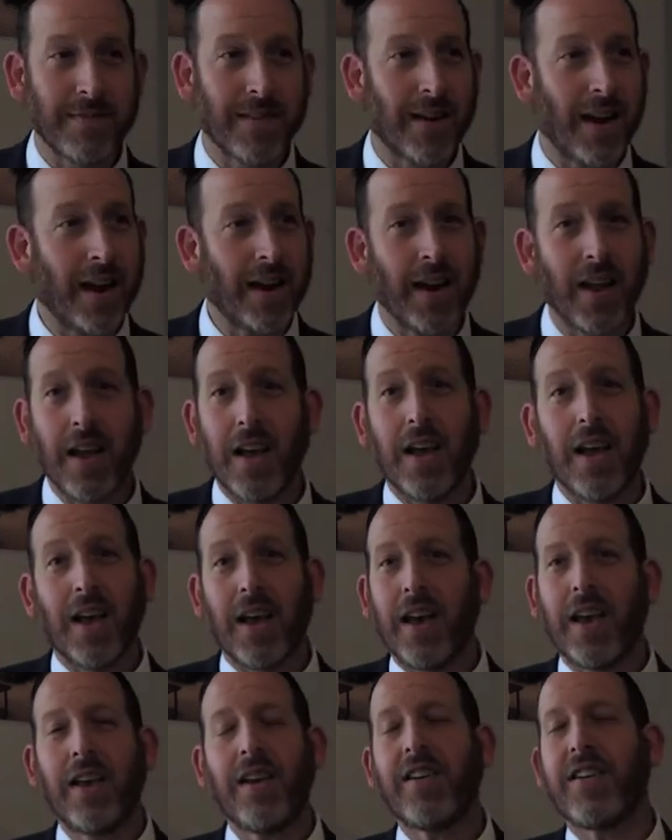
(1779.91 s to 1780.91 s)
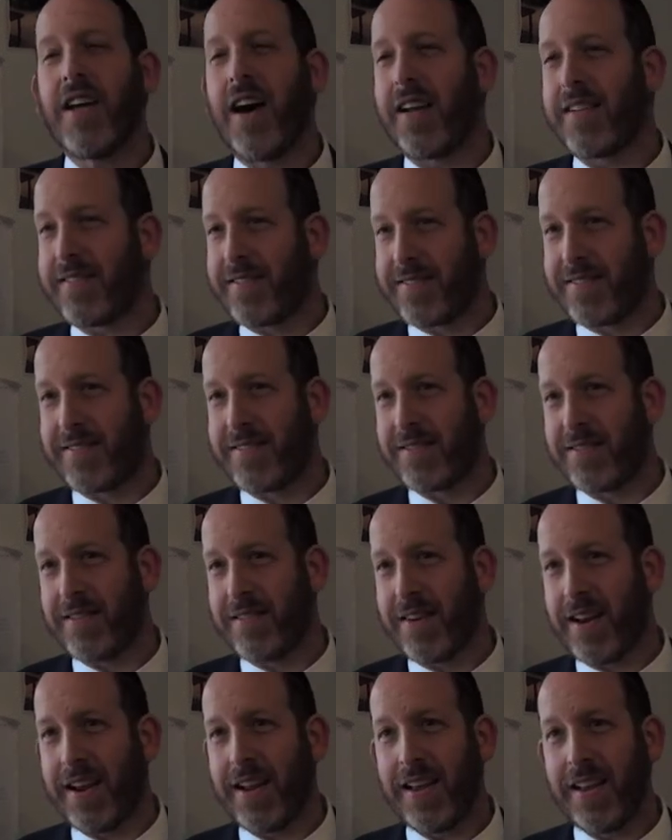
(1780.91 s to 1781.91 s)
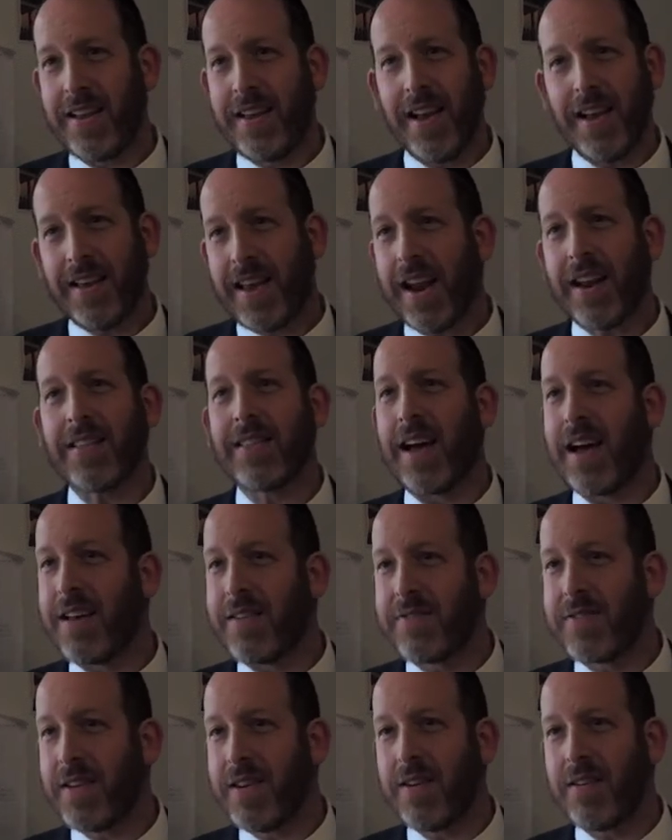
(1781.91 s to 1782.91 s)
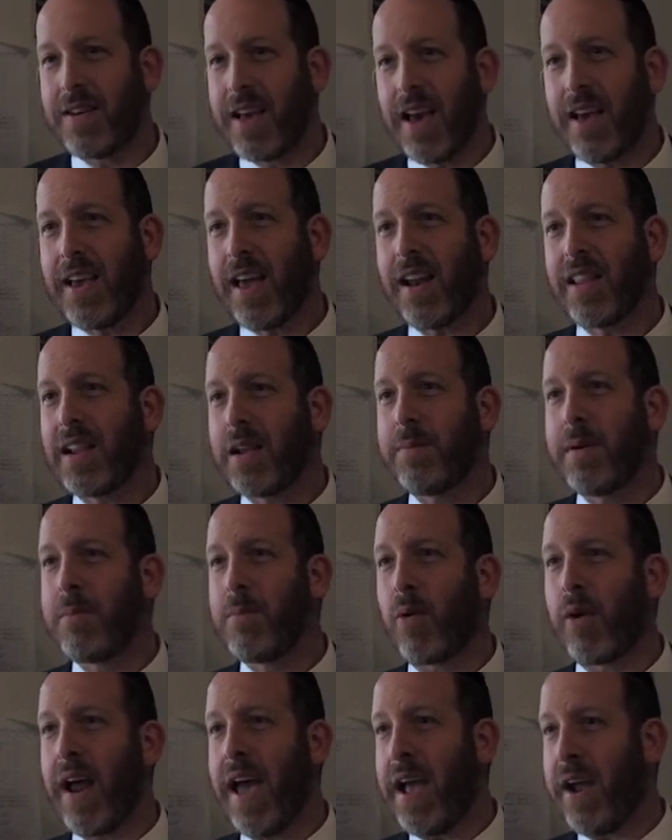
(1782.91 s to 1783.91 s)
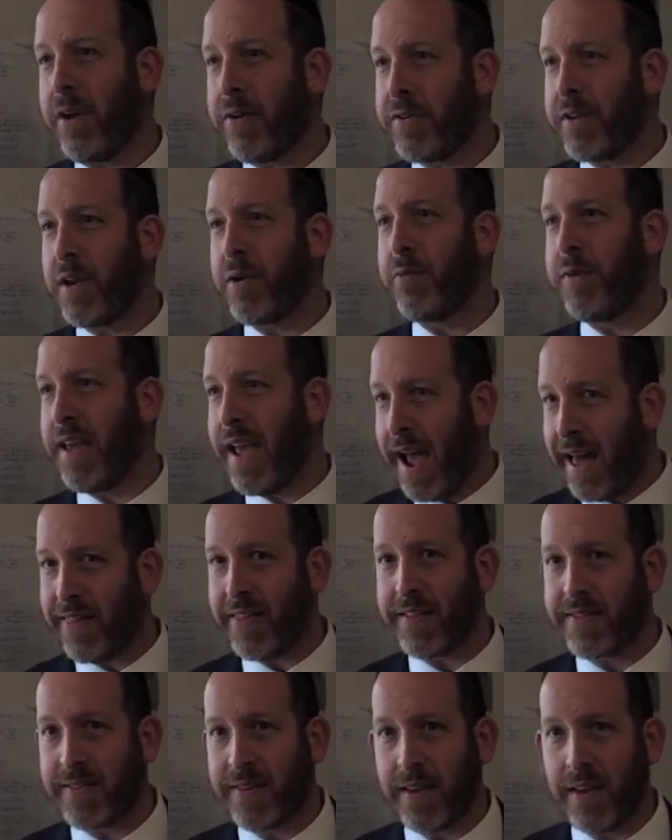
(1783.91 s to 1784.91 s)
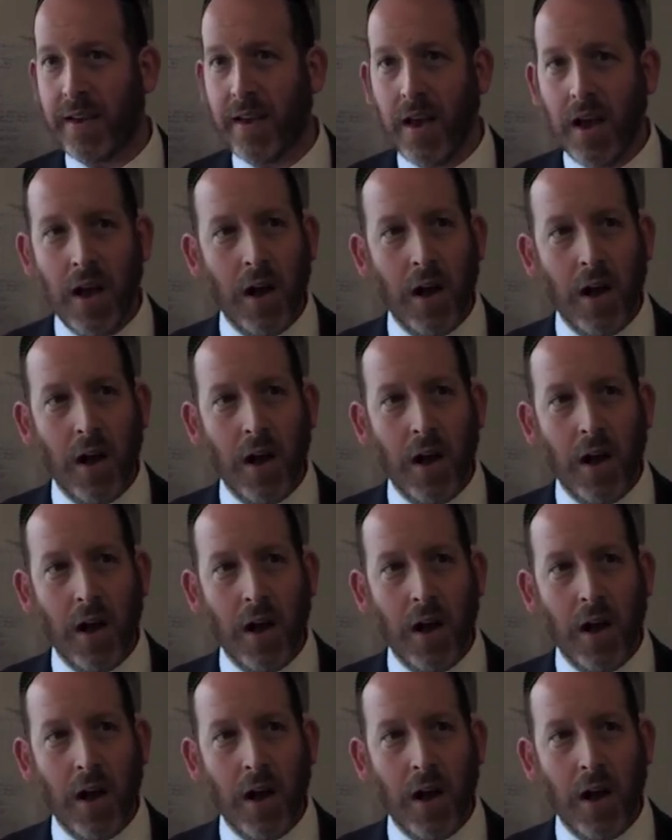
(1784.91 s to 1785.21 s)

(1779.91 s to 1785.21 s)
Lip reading: Right? you're nuts, right? Get a life, you know, get a little bit more anchored in reality.